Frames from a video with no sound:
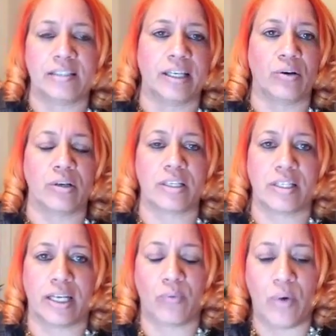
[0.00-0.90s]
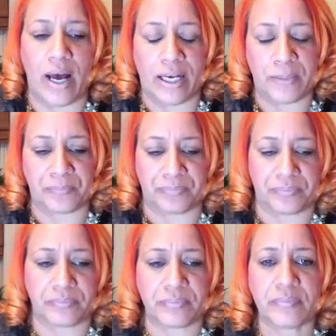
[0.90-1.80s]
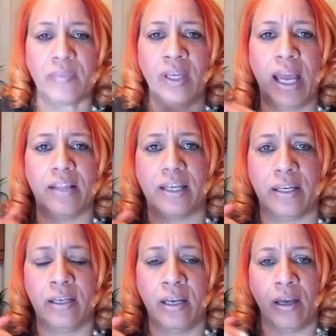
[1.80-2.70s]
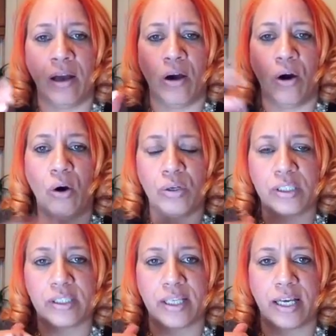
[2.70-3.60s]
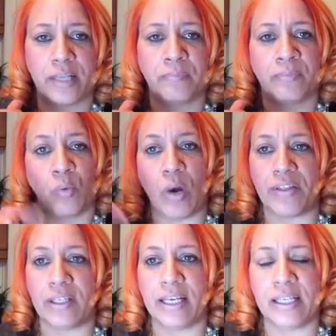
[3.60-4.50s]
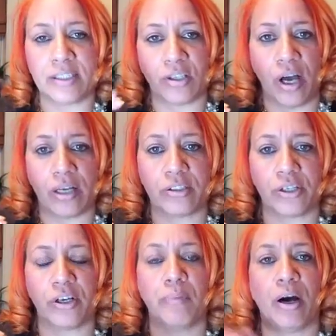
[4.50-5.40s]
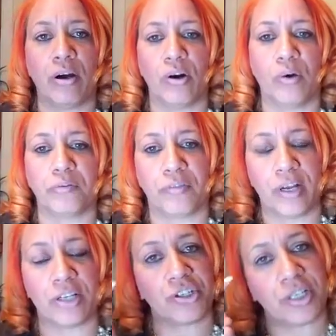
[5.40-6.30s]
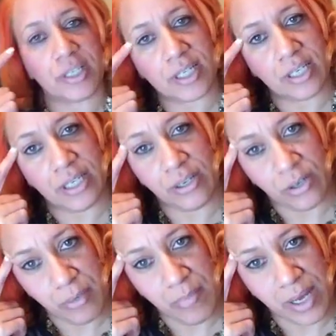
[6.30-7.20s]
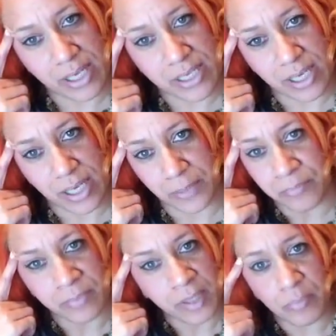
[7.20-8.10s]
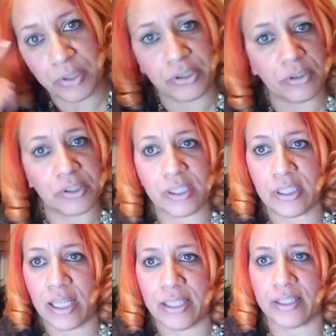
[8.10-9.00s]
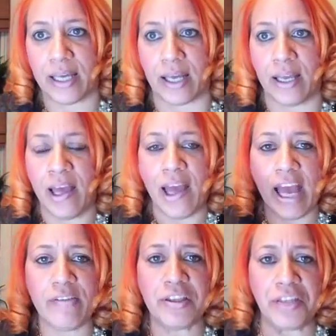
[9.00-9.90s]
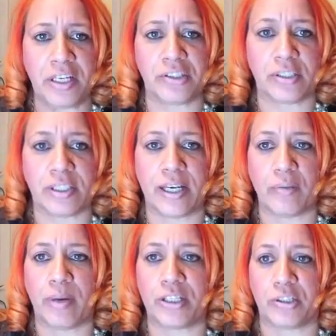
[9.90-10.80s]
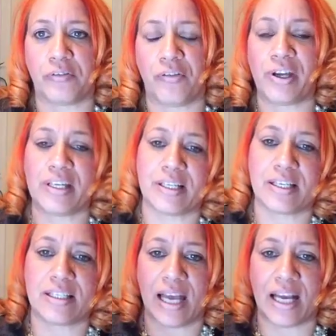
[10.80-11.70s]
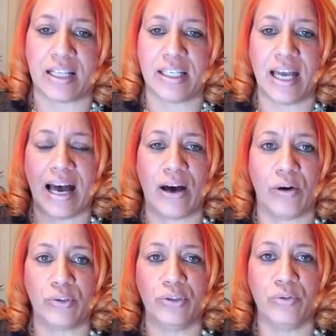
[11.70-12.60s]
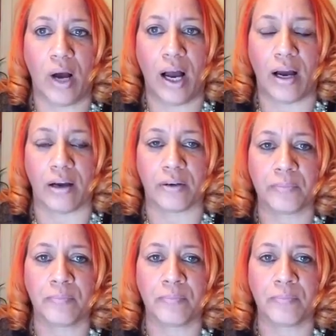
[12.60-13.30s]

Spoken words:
And they don't understand why. And then Hoda said, while the lady's talking to her about her own friend, she's sitting there in her mind saying, but you're just like that. Everything that you're saying about your friend is exactly how you are.